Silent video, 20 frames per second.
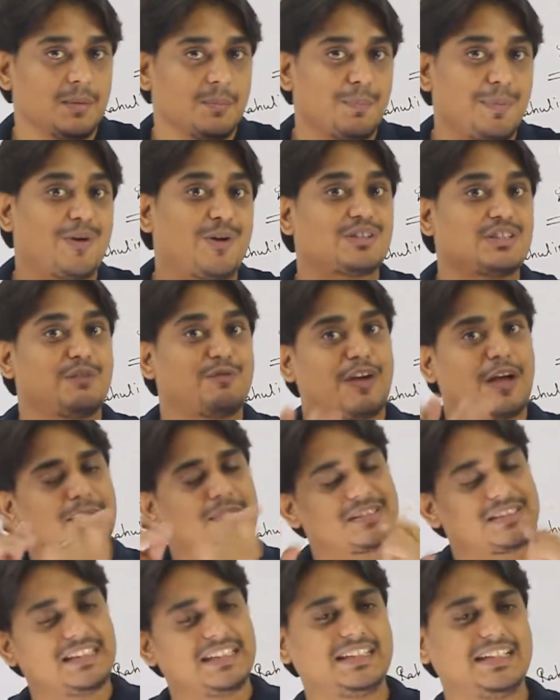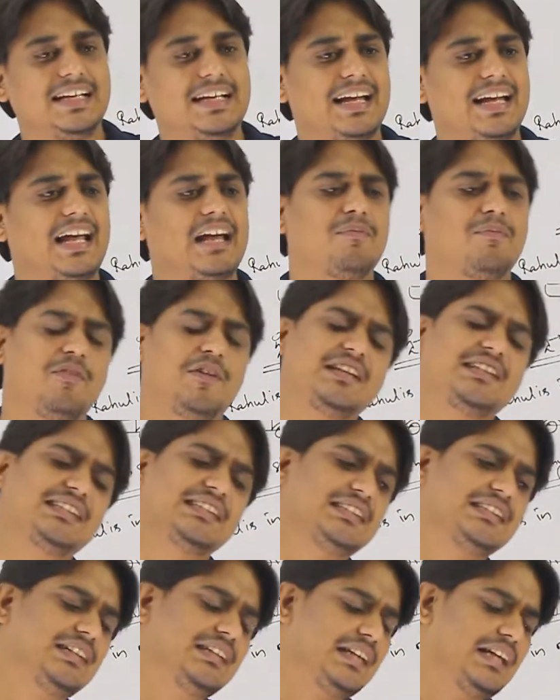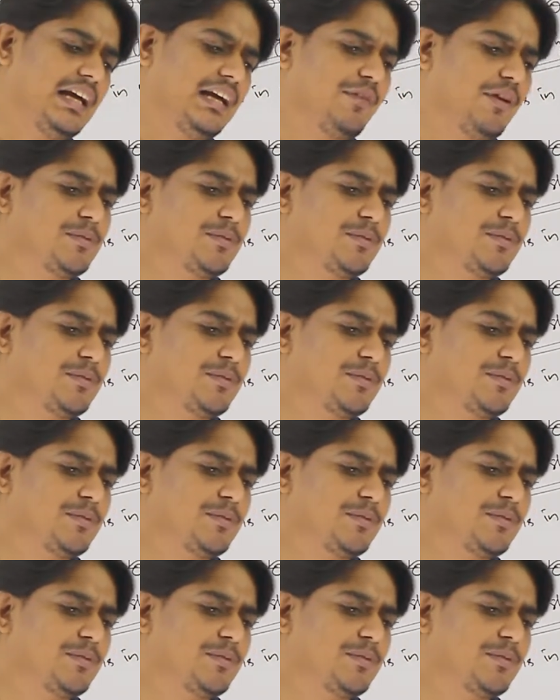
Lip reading: Because if I am sitting and if